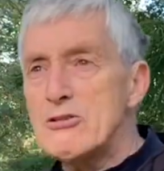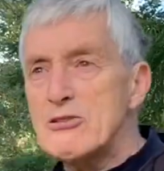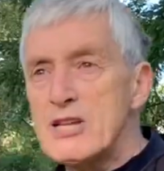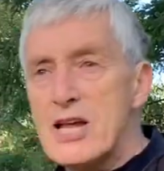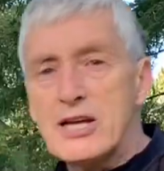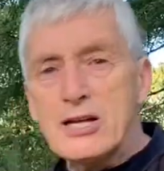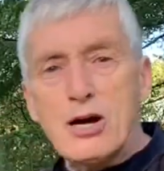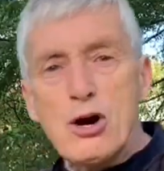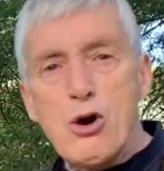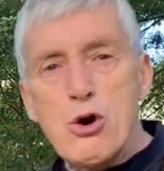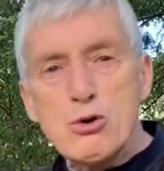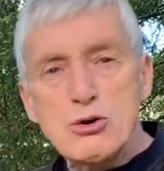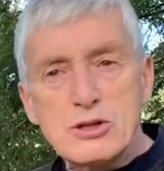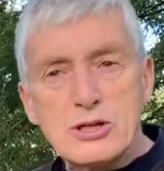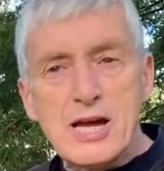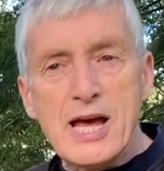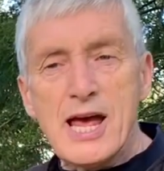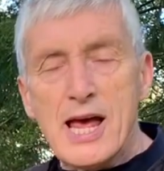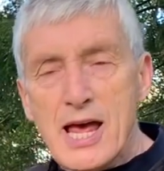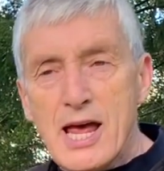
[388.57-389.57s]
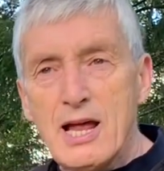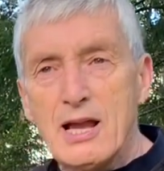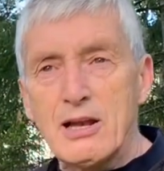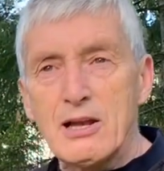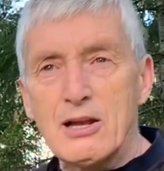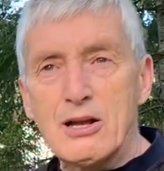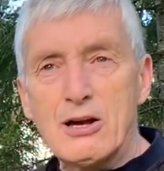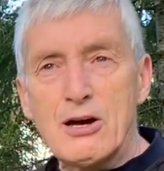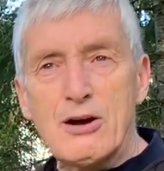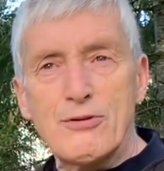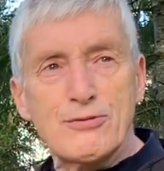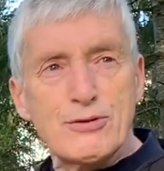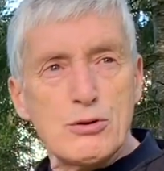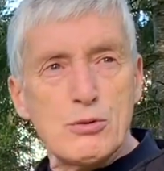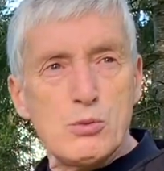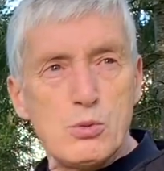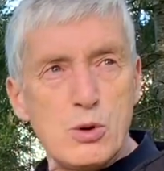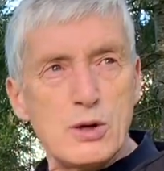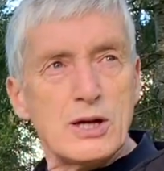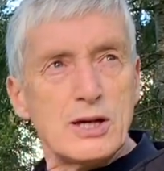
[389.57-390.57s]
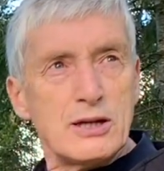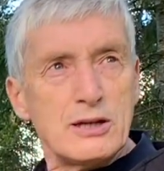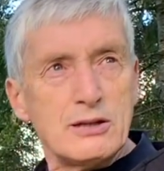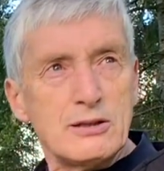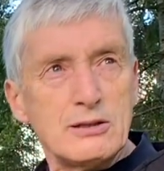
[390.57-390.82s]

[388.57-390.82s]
like a hotel of the woodland.